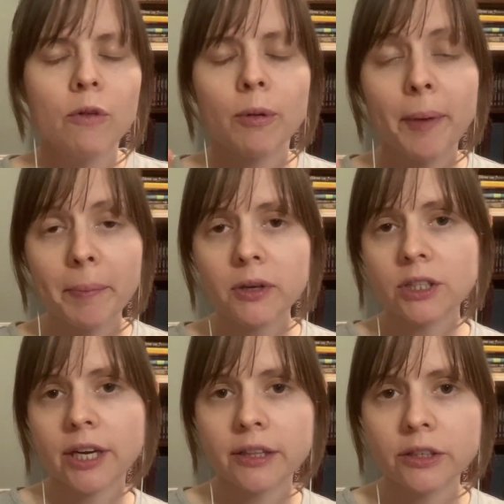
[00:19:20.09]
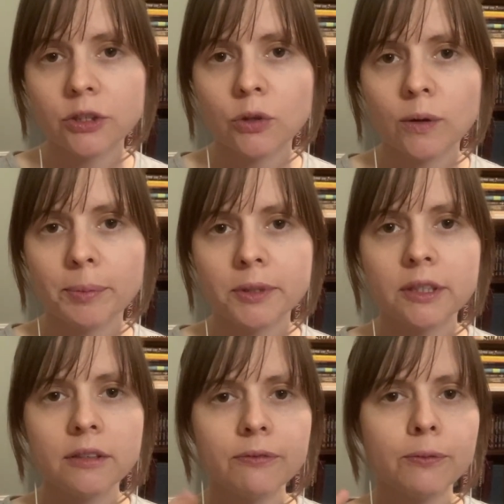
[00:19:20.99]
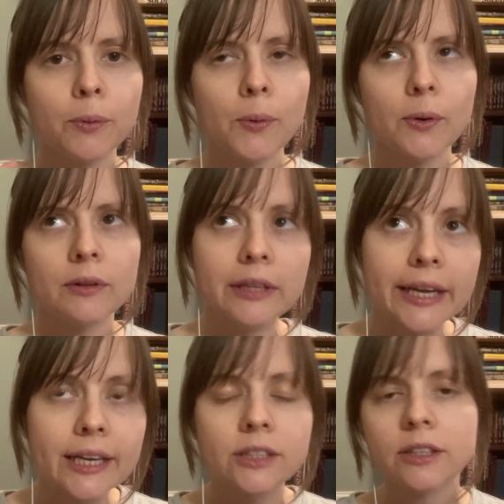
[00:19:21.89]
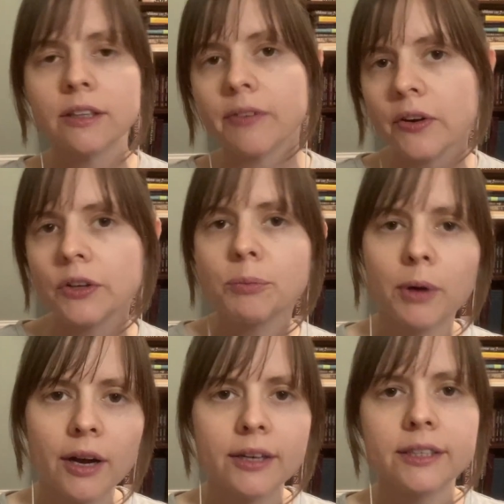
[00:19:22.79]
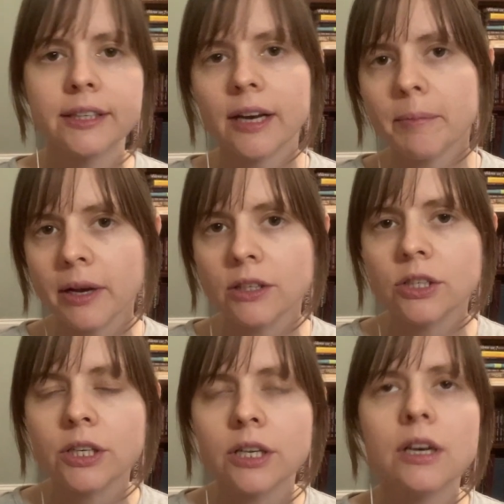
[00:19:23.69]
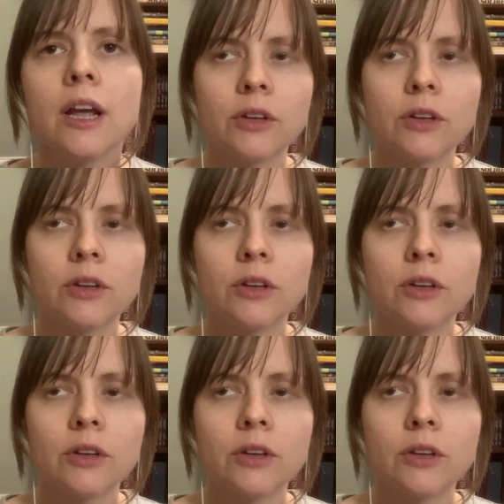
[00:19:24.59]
Remember to check the description for links to the various products that I mentioned.